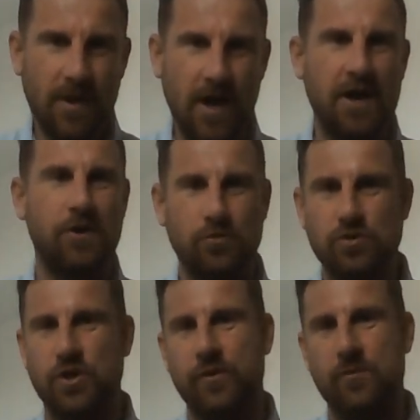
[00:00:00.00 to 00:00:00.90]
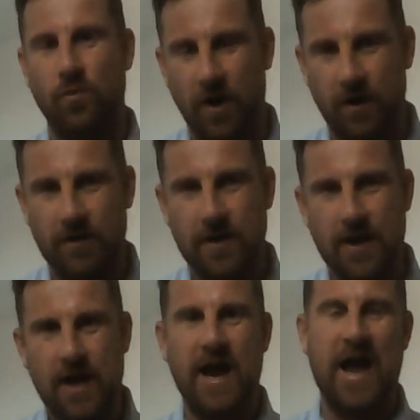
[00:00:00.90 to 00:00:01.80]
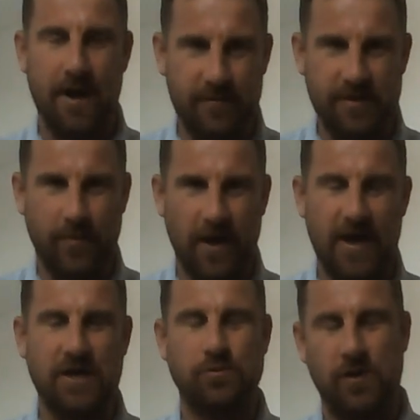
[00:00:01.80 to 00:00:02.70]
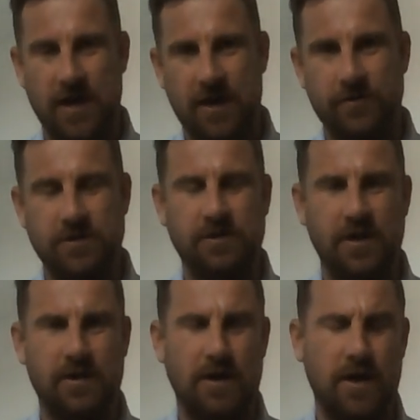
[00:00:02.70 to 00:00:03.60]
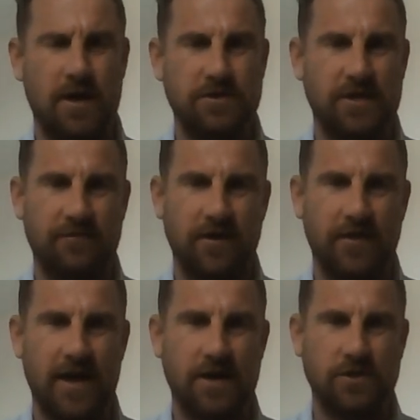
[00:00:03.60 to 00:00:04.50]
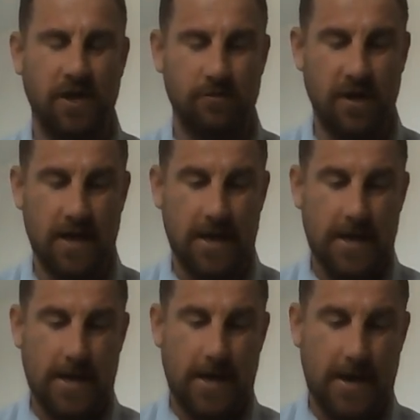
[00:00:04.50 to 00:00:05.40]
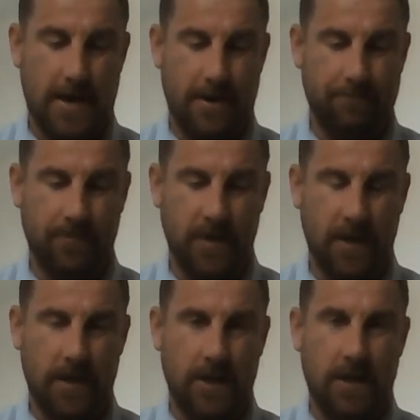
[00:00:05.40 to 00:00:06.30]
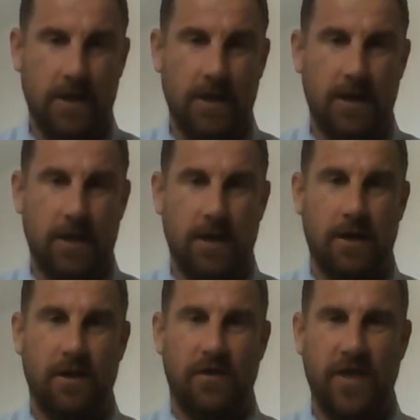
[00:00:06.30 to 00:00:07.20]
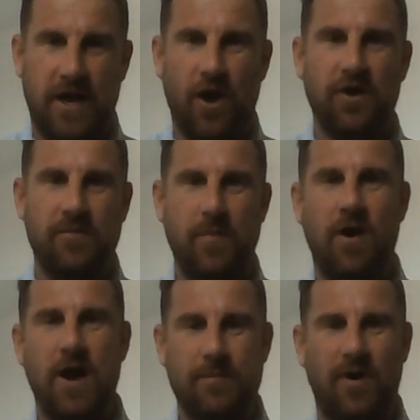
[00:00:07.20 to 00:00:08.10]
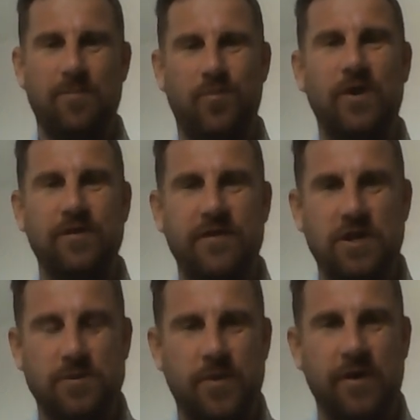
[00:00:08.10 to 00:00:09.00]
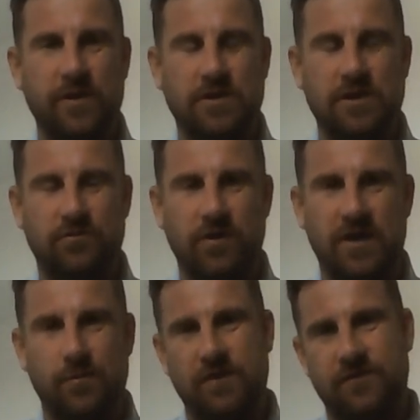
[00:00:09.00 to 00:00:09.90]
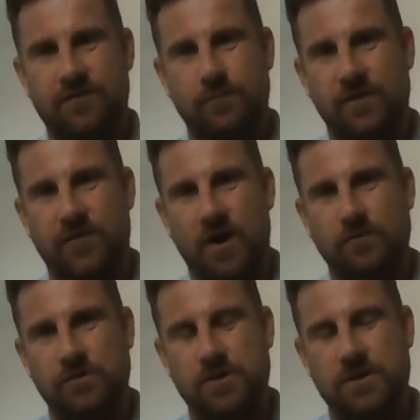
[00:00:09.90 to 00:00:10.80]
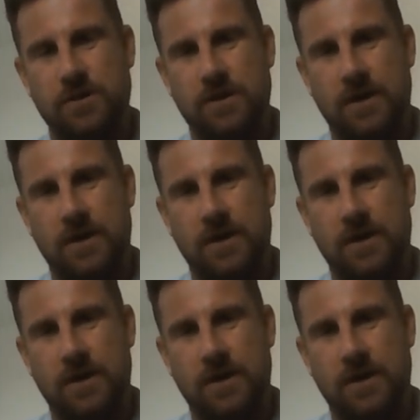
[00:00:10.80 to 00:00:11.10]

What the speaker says: and who's doing what, how many players, what areas, and stuff like that. So they're kind of my brief experiences really with those